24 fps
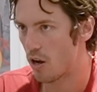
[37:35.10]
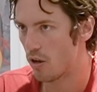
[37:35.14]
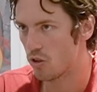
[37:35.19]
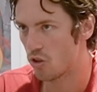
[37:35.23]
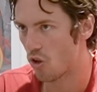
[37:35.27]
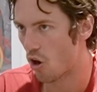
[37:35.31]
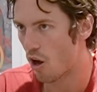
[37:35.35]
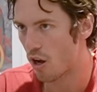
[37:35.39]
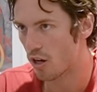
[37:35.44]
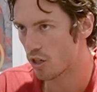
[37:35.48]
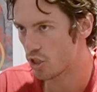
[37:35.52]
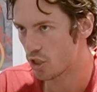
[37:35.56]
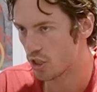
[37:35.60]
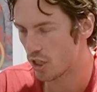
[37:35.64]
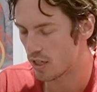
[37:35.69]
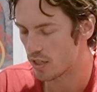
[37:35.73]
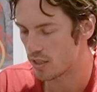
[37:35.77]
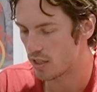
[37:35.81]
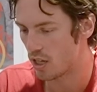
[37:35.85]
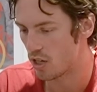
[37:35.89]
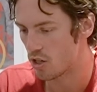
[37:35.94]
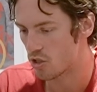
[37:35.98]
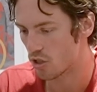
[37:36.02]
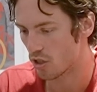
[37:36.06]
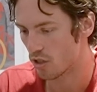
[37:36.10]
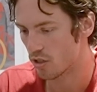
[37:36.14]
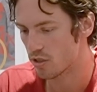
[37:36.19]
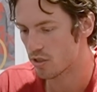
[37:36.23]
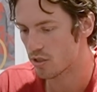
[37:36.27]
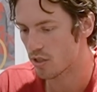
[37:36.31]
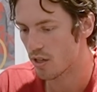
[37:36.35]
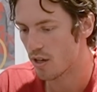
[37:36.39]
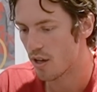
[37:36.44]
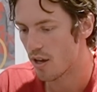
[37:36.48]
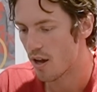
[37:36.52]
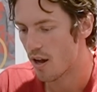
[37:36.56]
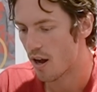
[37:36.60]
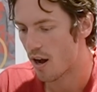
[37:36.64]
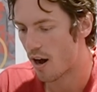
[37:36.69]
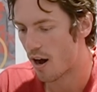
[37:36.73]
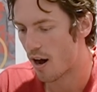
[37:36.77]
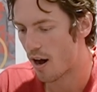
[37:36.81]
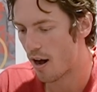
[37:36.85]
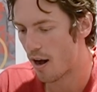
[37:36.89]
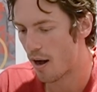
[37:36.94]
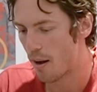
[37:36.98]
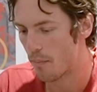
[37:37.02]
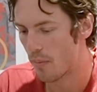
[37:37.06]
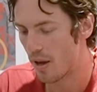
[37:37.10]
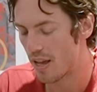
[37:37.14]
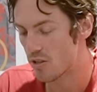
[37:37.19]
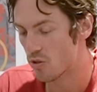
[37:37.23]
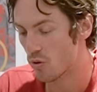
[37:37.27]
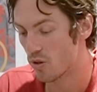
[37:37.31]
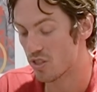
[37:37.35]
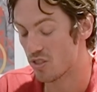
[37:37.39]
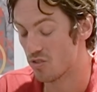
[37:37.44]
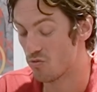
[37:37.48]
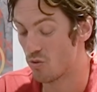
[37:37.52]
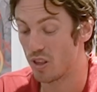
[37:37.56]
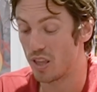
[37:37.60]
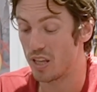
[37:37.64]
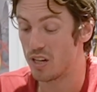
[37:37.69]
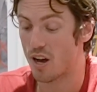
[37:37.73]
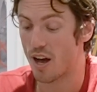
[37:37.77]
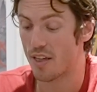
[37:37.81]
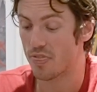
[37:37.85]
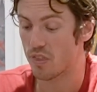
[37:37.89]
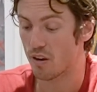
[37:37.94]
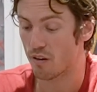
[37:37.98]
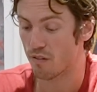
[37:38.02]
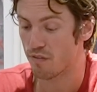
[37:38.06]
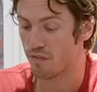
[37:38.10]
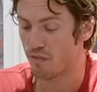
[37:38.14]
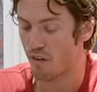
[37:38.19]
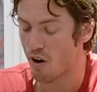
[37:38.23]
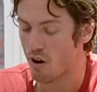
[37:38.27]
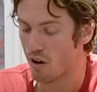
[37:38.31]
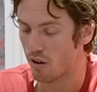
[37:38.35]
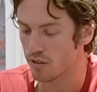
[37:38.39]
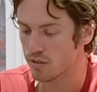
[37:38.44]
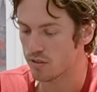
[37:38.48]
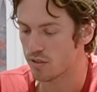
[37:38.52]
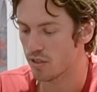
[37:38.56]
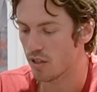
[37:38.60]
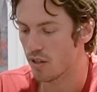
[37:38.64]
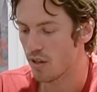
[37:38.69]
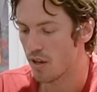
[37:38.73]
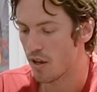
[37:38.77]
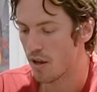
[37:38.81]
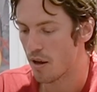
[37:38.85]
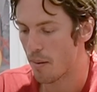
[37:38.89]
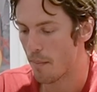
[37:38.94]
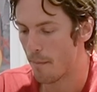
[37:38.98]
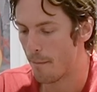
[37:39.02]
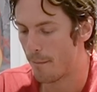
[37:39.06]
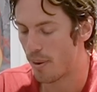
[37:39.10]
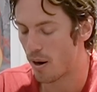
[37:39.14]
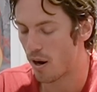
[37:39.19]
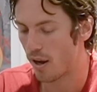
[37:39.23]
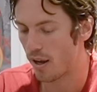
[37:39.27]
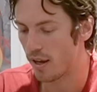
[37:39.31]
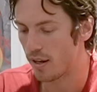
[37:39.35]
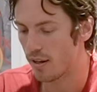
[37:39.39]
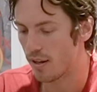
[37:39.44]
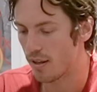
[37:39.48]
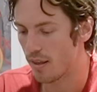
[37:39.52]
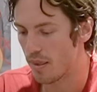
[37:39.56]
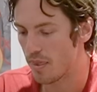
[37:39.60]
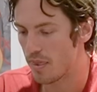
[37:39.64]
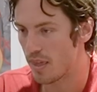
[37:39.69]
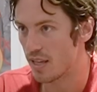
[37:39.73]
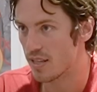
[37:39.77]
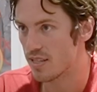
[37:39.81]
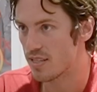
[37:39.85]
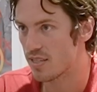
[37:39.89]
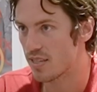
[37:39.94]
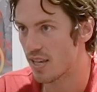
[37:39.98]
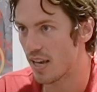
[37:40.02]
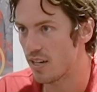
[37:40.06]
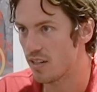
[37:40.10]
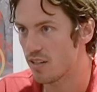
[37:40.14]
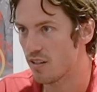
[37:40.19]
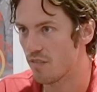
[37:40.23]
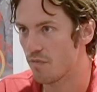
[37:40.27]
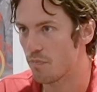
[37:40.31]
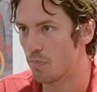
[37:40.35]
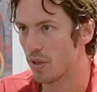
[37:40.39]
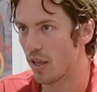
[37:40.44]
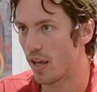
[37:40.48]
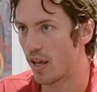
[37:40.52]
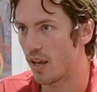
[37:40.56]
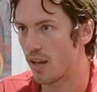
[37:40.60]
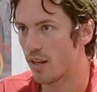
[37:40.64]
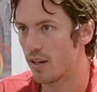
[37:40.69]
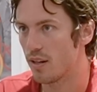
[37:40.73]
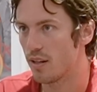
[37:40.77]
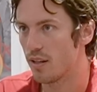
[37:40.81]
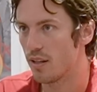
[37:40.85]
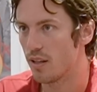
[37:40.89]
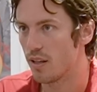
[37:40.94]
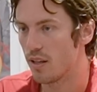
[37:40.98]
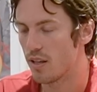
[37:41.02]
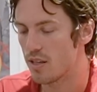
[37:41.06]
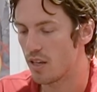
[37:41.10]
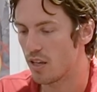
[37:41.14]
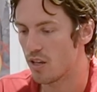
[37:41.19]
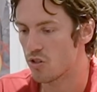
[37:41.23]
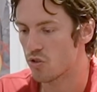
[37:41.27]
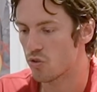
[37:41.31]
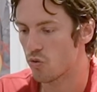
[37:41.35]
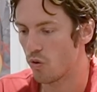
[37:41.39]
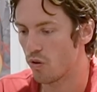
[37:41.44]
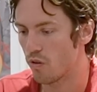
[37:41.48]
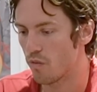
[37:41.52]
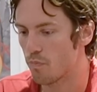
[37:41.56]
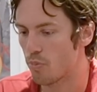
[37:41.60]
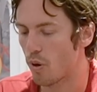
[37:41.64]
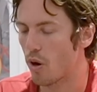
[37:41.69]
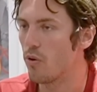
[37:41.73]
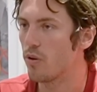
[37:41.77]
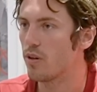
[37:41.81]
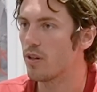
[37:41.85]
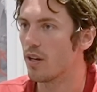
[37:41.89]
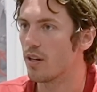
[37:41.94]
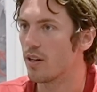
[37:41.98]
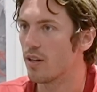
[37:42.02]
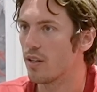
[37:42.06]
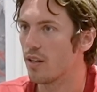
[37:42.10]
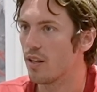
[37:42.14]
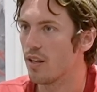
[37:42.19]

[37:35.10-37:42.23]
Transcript: dog shit teachers. Um, and so it's really not their fault, but the incentive plan is sort of broken.